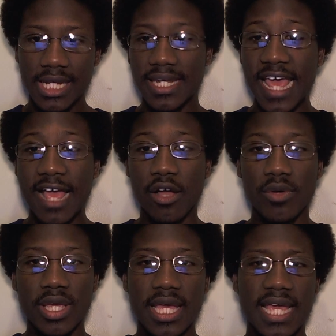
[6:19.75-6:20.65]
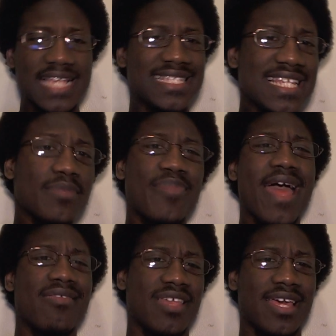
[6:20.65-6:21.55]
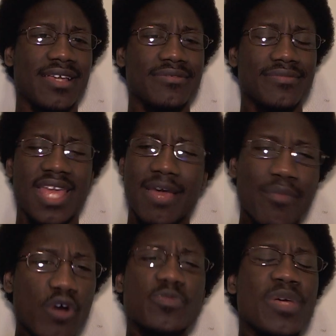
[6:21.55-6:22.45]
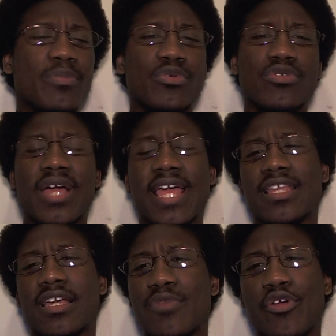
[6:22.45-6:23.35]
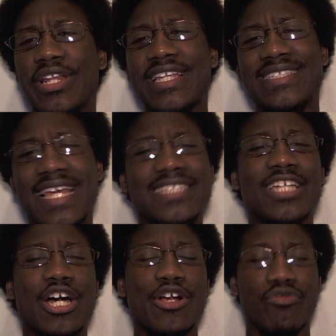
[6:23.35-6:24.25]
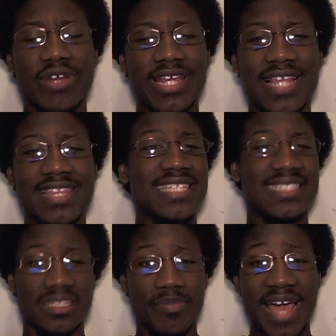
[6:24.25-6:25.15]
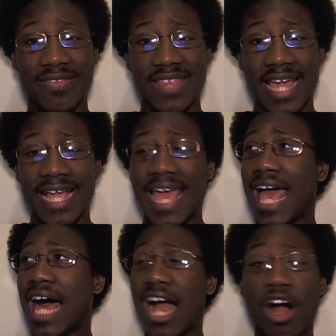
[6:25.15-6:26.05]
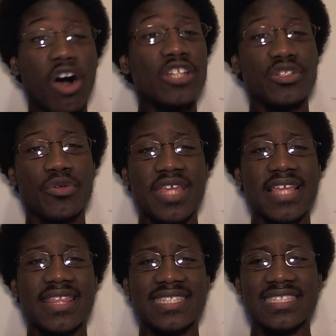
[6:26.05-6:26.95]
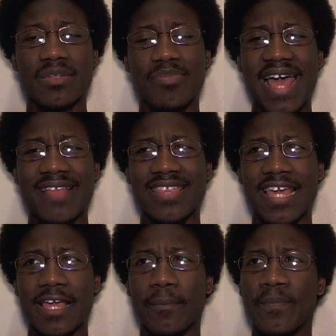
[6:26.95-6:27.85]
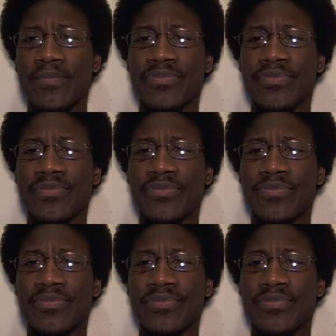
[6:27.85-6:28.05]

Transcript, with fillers: Now, is this a bad thing? And most people in the community tend to agree that this is a bad thing. I also think this is a bad thing.